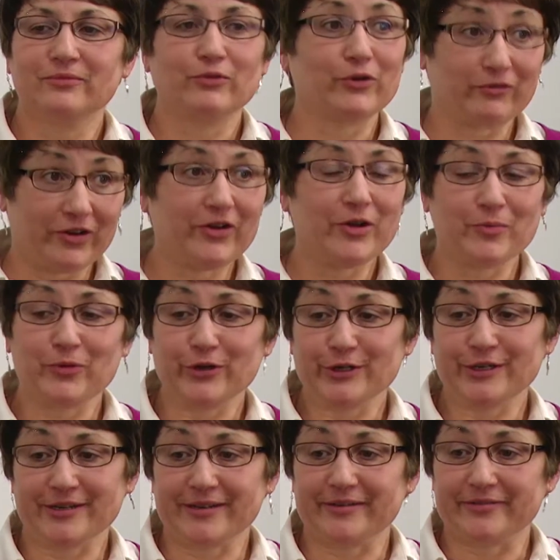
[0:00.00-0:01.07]
we're very
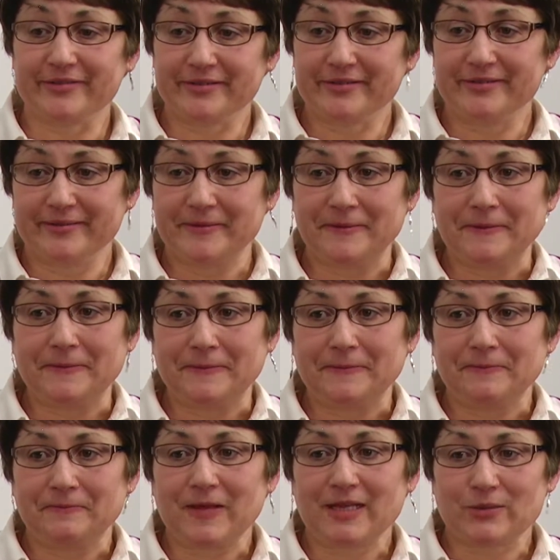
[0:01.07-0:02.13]
appreciative.
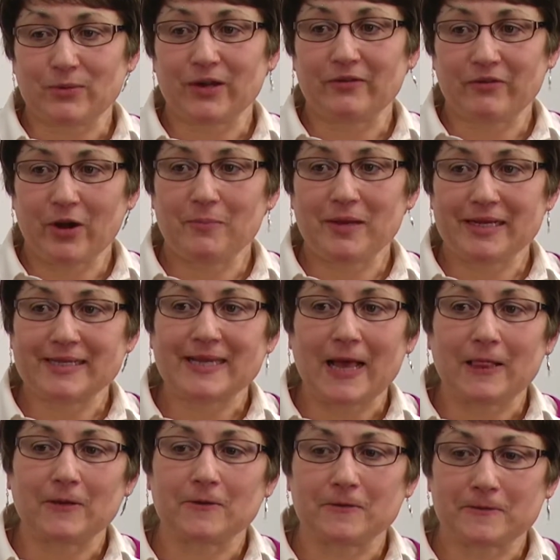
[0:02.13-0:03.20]
That's one of our big
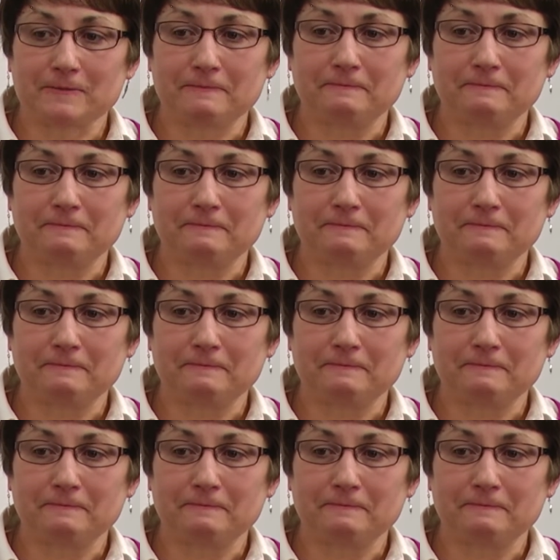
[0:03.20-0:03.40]
sellers.